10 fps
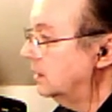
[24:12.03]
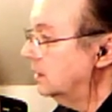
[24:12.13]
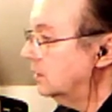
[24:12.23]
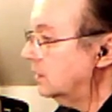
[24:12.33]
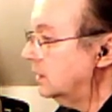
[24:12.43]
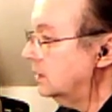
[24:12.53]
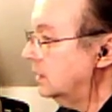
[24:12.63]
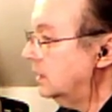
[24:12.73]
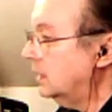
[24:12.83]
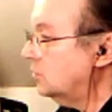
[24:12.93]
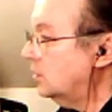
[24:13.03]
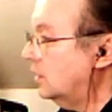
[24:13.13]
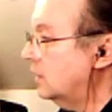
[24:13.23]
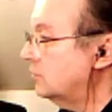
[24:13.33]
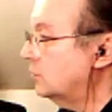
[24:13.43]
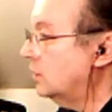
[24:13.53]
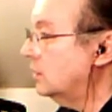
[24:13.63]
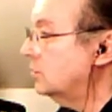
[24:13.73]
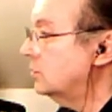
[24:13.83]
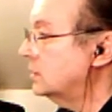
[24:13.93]
Okay, and that's live while
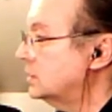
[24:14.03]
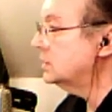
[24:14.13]
doing the show.